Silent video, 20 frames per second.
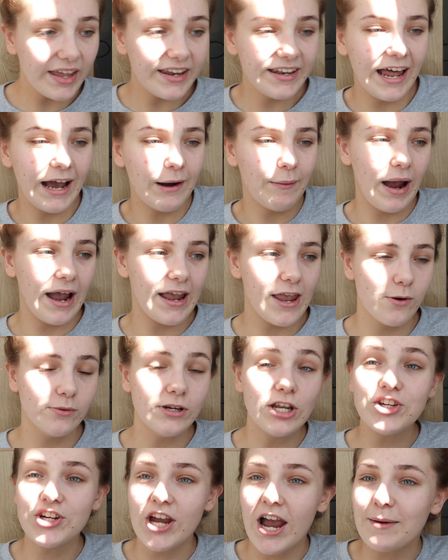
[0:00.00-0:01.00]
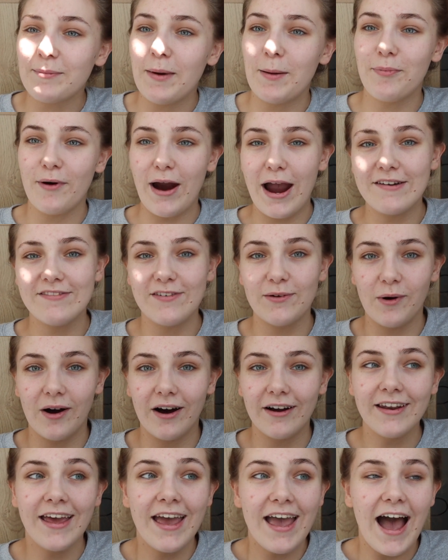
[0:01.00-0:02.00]
Now, I only check my private
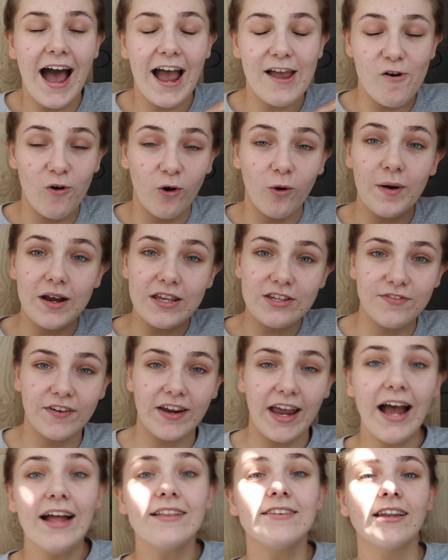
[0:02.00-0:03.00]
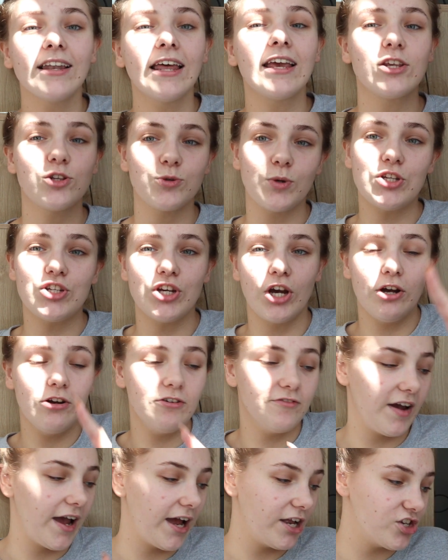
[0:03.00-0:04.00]
one. I always forget to like switch it
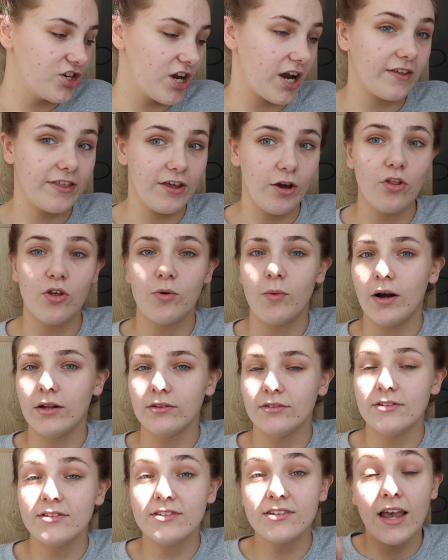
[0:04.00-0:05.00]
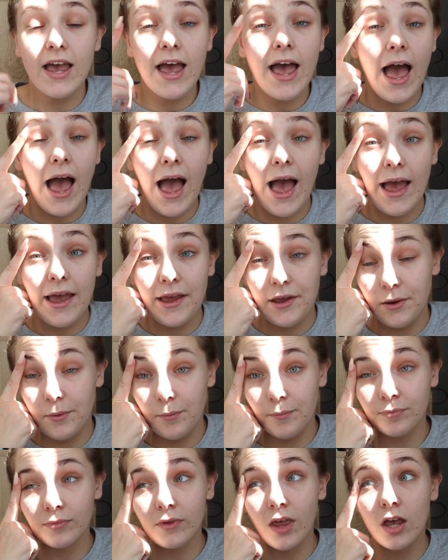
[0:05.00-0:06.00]
over and check the other ones.
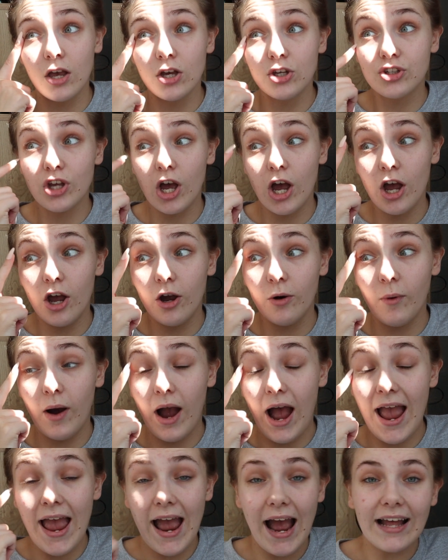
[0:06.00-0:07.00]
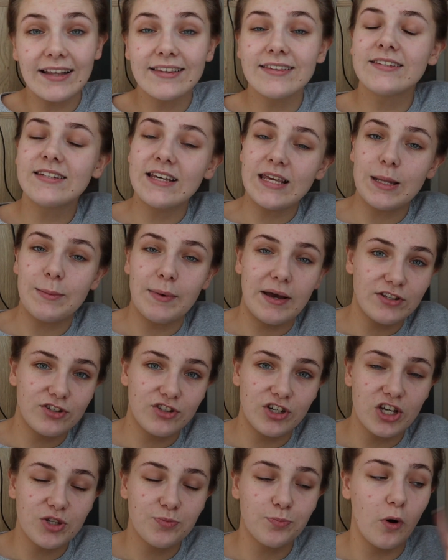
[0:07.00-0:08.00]
So I hadn't seen the
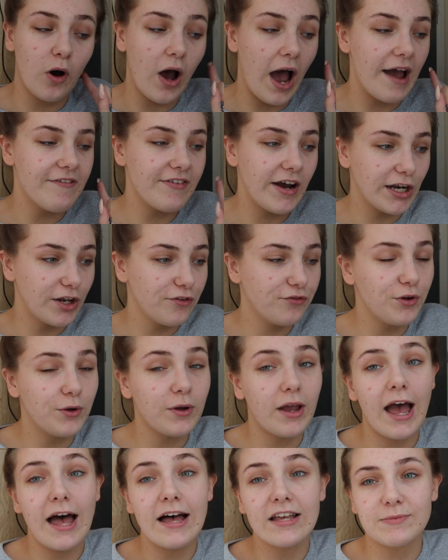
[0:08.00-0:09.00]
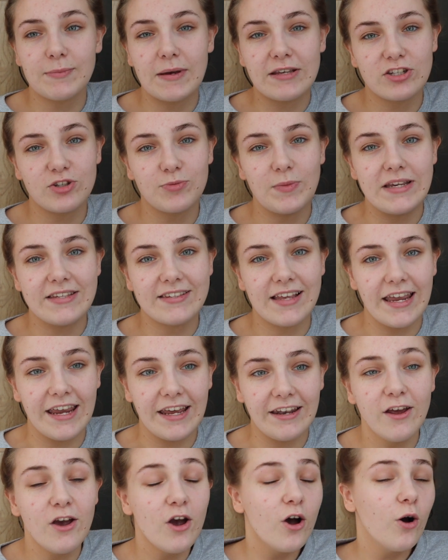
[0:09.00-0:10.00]
messages, but I've had a few girls message me saying,